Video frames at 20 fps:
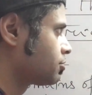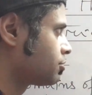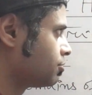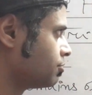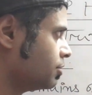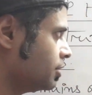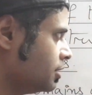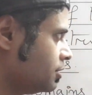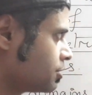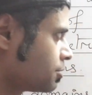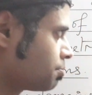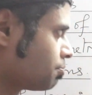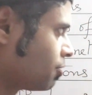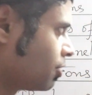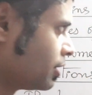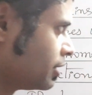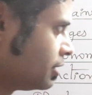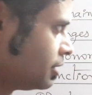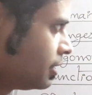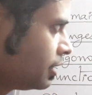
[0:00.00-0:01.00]
to this
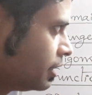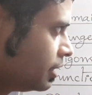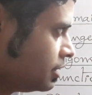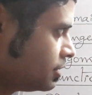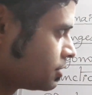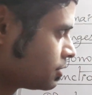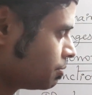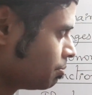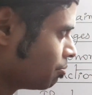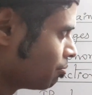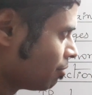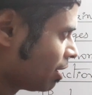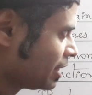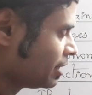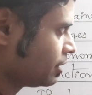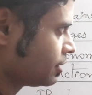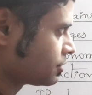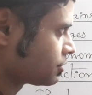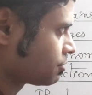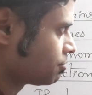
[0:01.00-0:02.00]
point is
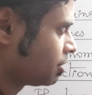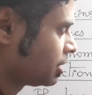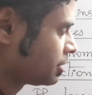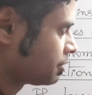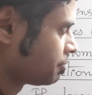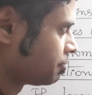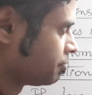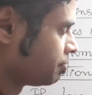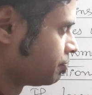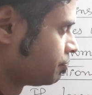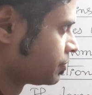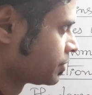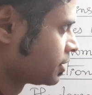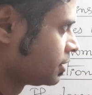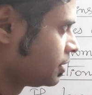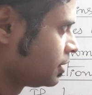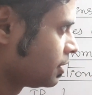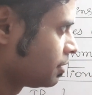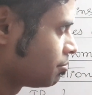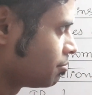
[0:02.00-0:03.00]
-1.
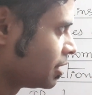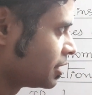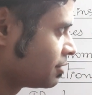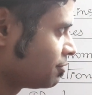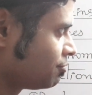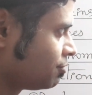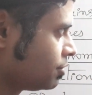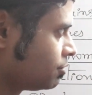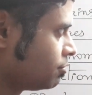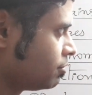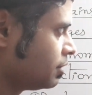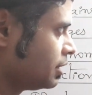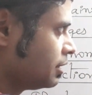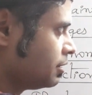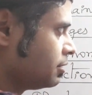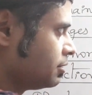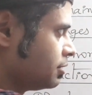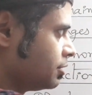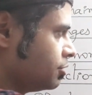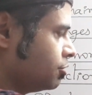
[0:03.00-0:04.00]
But if you
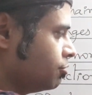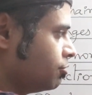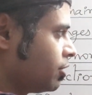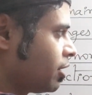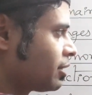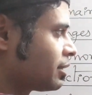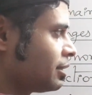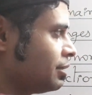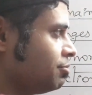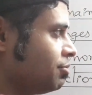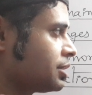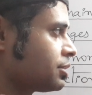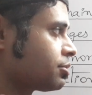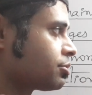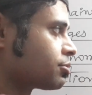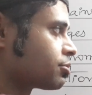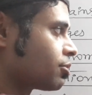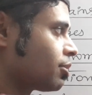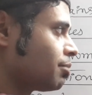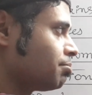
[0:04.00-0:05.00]
do not even
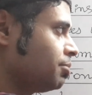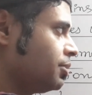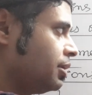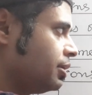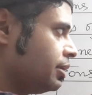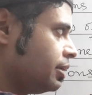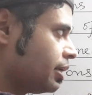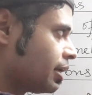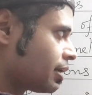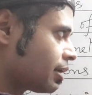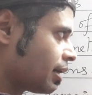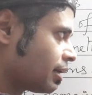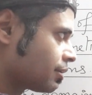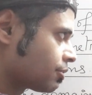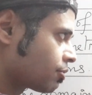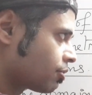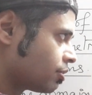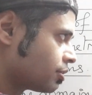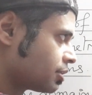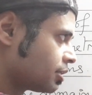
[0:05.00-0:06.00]
stop here
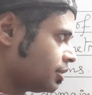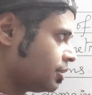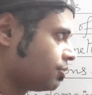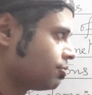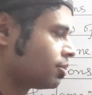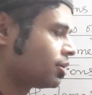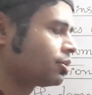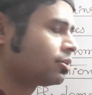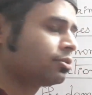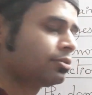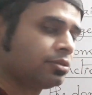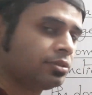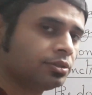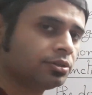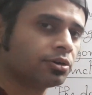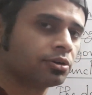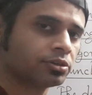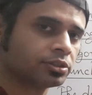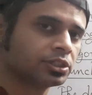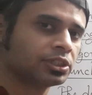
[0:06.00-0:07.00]
and continue
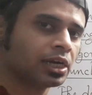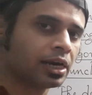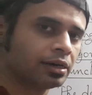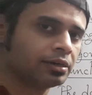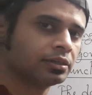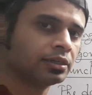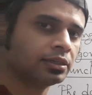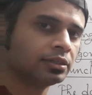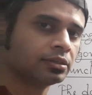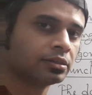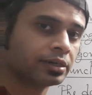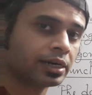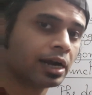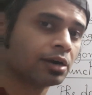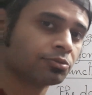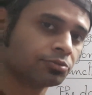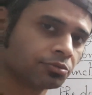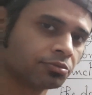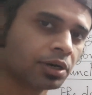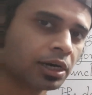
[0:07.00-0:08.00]
your journey
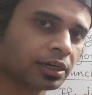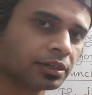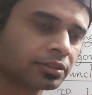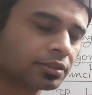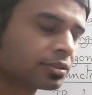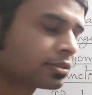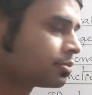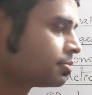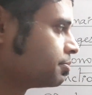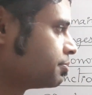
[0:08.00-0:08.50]
downwards,